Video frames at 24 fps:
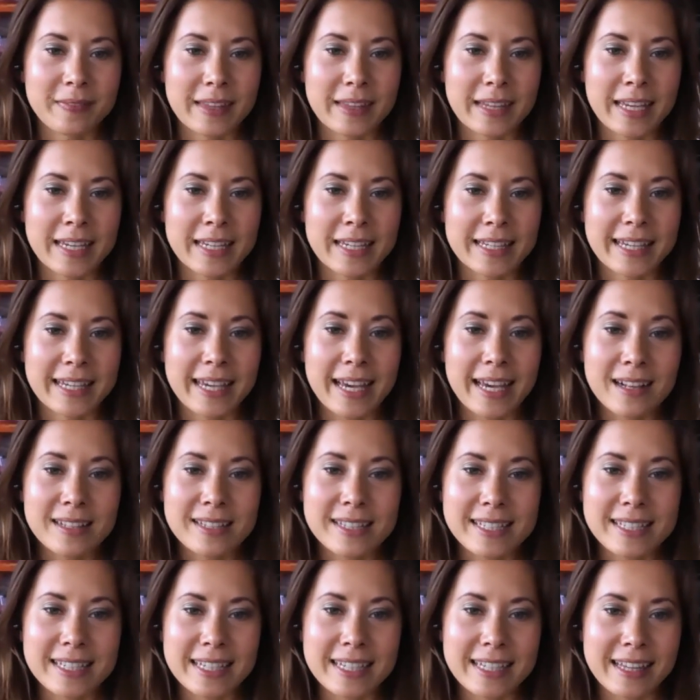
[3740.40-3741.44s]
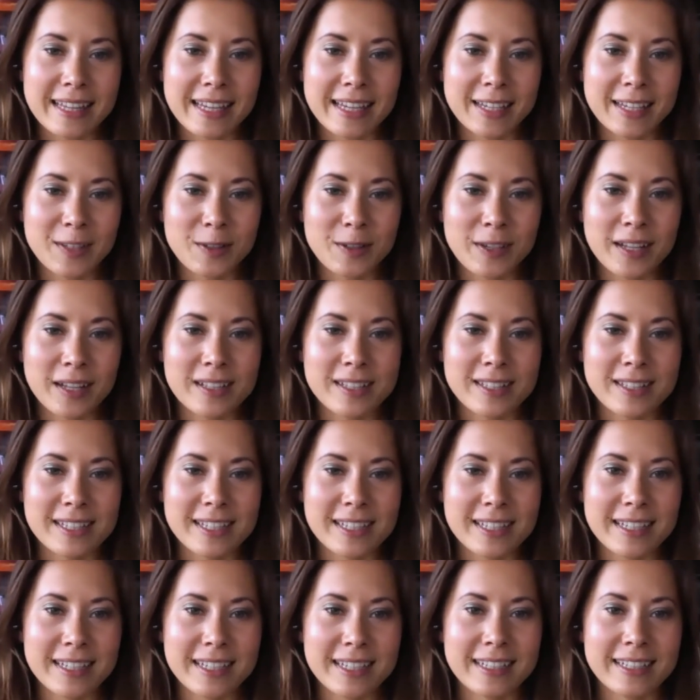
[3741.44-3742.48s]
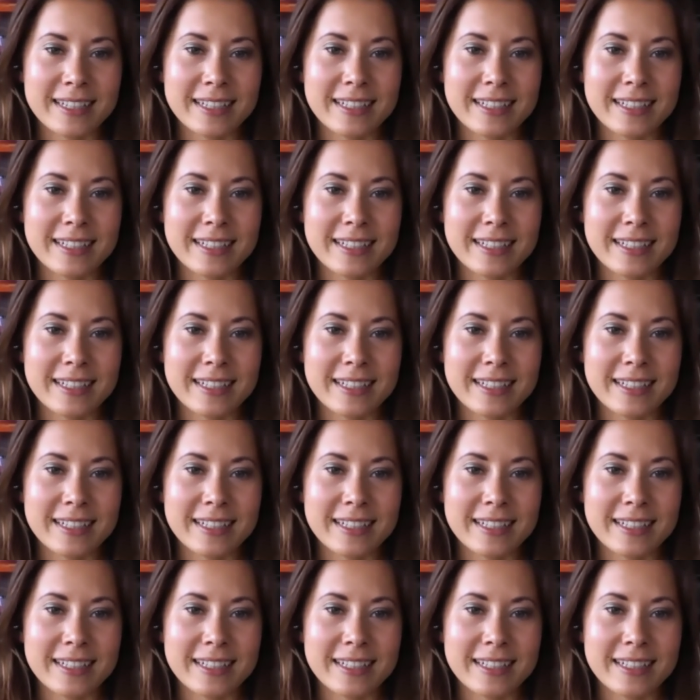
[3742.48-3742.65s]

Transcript: And Kelsey, thank you, Kelsey.